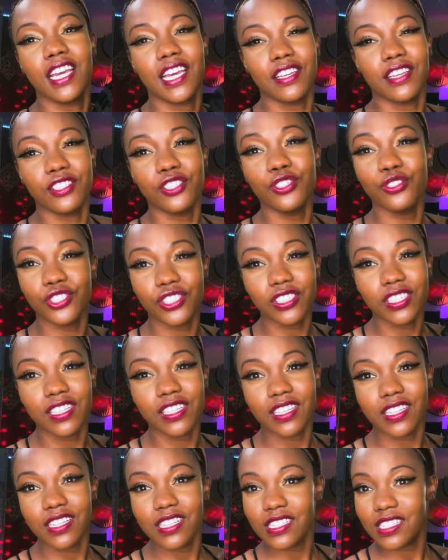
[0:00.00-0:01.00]
usually
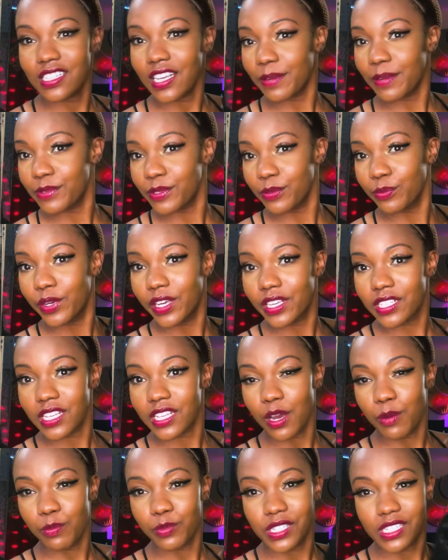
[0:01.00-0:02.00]
these types of wigs
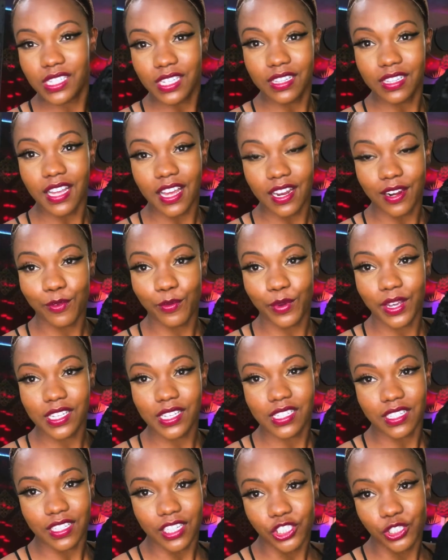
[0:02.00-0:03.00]
come with synthetic wigs
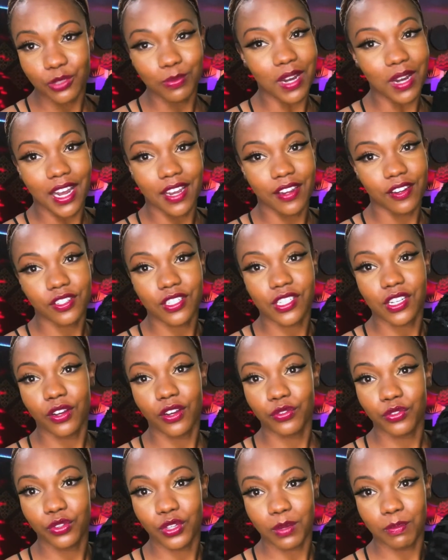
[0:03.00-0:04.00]
unless you buy it
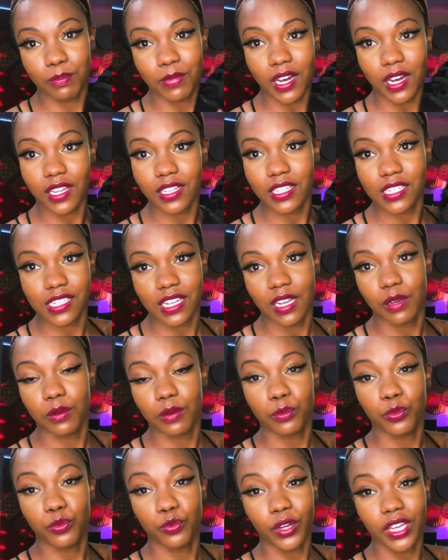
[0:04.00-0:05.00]
yourself. You can buy this type
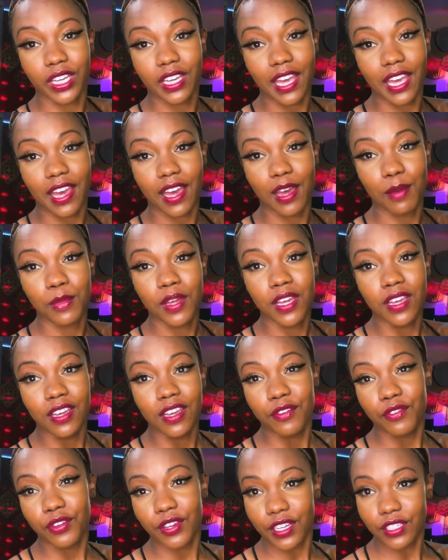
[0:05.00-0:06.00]
of wig cap.
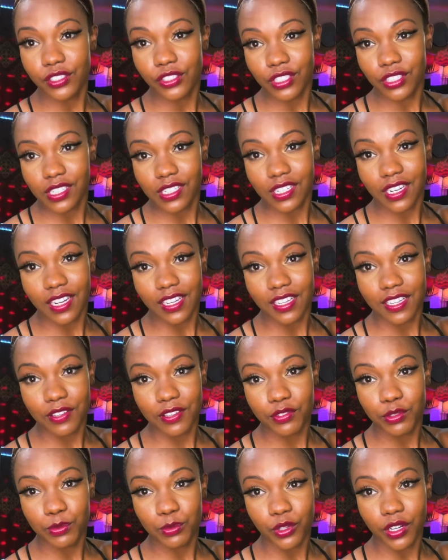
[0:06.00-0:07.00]
If you're interested, I can give
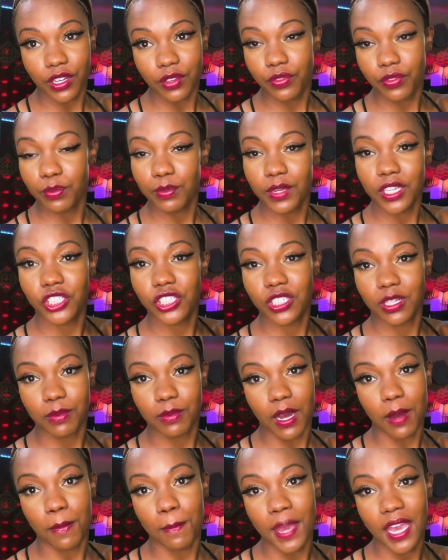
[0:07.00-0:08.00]
you more information
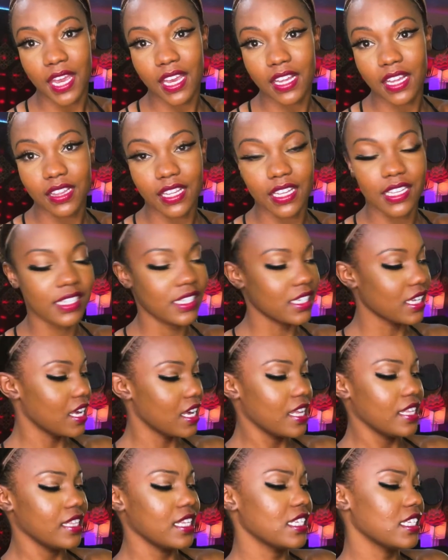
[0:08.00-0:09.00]
about making this.
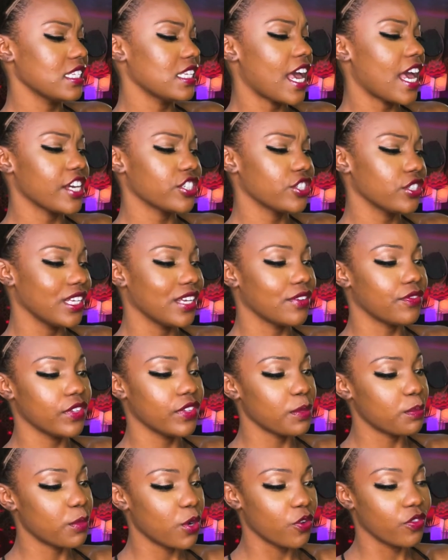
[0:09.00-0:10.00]
This is actually a
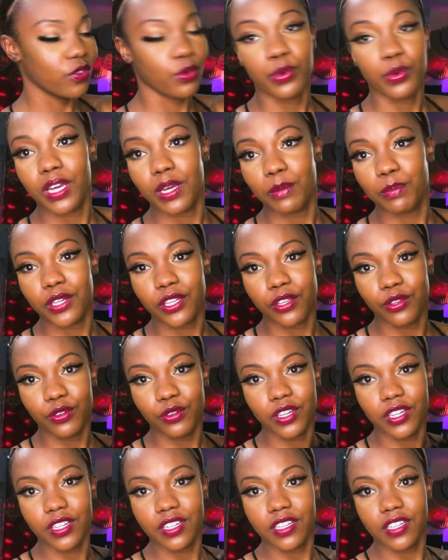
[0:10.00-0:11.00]
flip over wig, but you
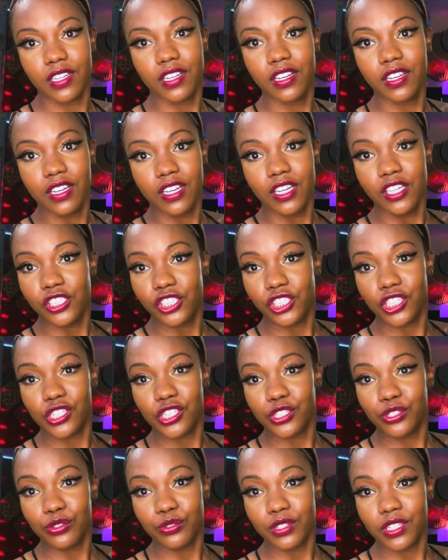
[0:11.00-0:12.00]
could just
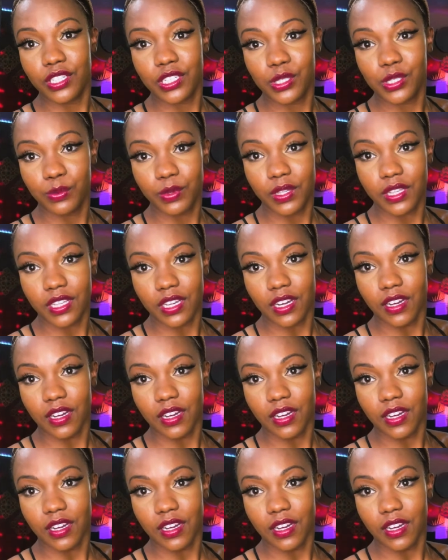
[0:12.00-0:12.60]
do this with